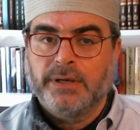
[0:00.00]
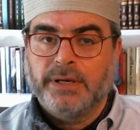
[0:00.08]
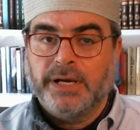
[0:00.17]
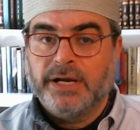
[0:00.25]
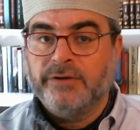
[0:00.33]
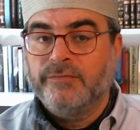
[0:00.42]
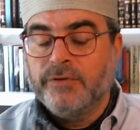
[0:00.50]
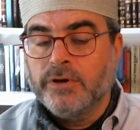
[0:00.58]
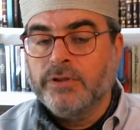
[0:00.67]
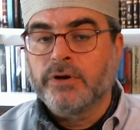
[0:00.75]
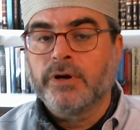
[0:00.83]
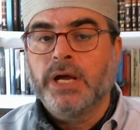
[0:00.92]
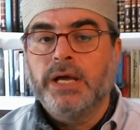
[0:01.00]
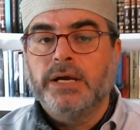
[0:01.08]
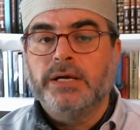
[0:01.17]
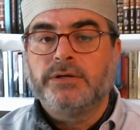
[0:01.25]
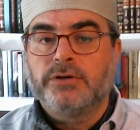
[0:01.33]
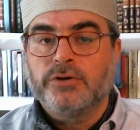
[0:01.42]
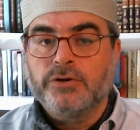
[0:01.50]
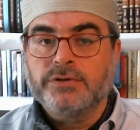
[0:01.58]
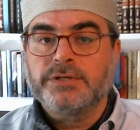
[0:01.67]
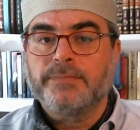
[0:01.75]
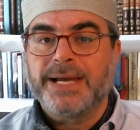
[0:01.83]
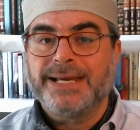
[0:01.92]
And further, it
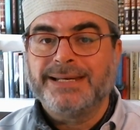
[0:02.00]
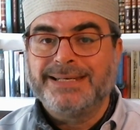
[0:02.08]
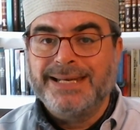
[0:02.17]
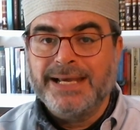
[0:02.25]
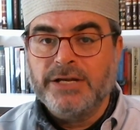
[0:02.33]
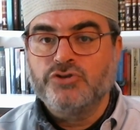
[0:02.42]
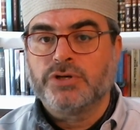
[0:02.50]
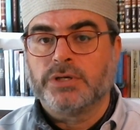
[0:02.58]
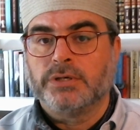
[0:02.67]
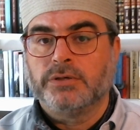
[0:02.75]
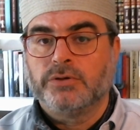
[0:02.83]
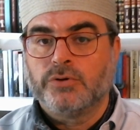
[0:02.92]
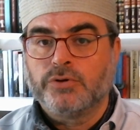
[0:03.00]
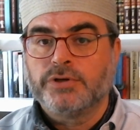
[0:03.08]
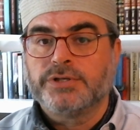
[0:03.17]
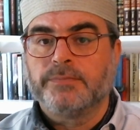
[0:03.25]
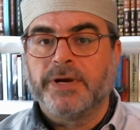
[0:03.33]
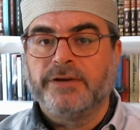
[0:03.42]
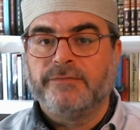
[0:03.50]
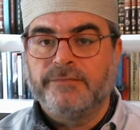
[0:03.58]
turns my attention towards my